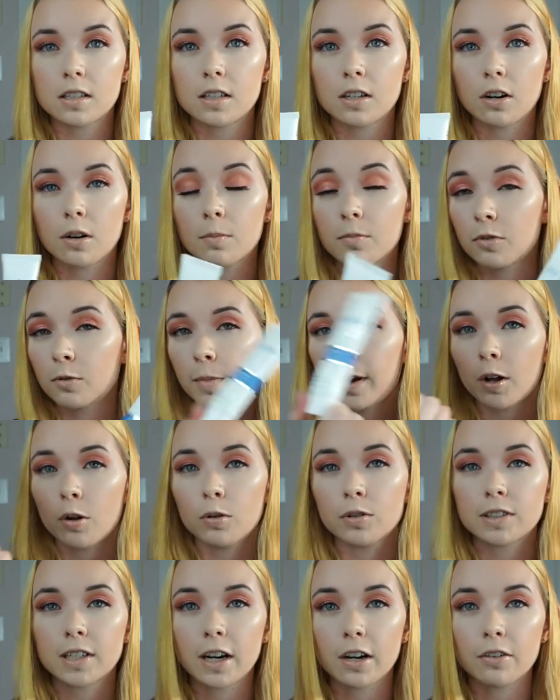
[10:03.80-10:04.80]
Serum for my
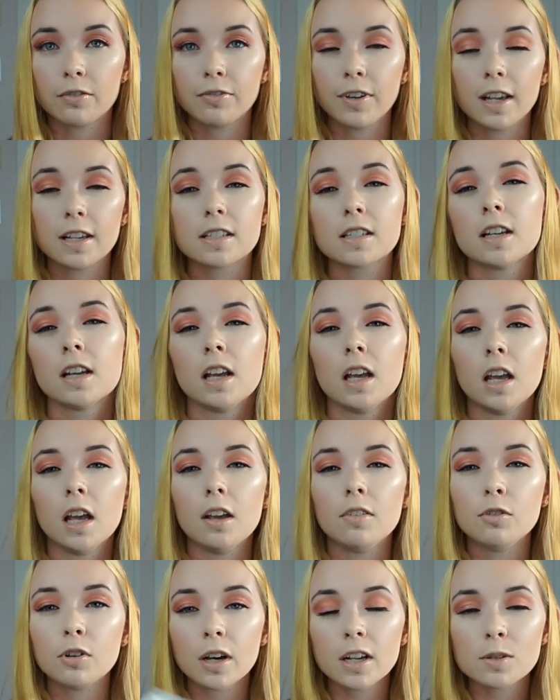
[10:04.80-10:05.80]
whole entire face.
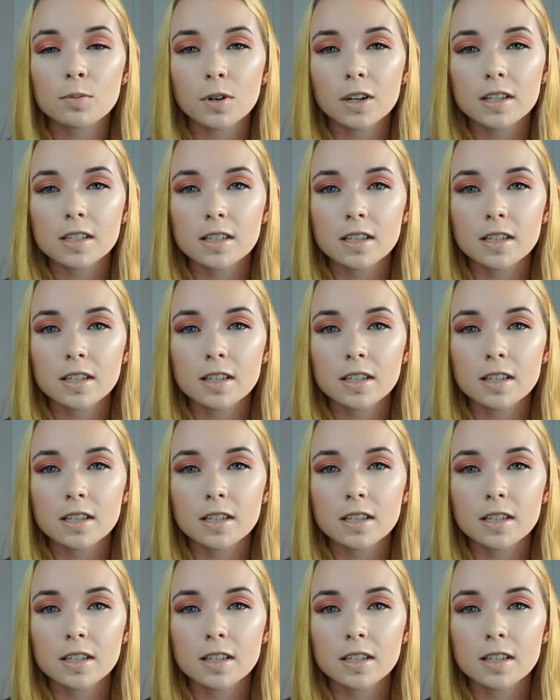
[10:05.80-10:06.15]
If you guys want to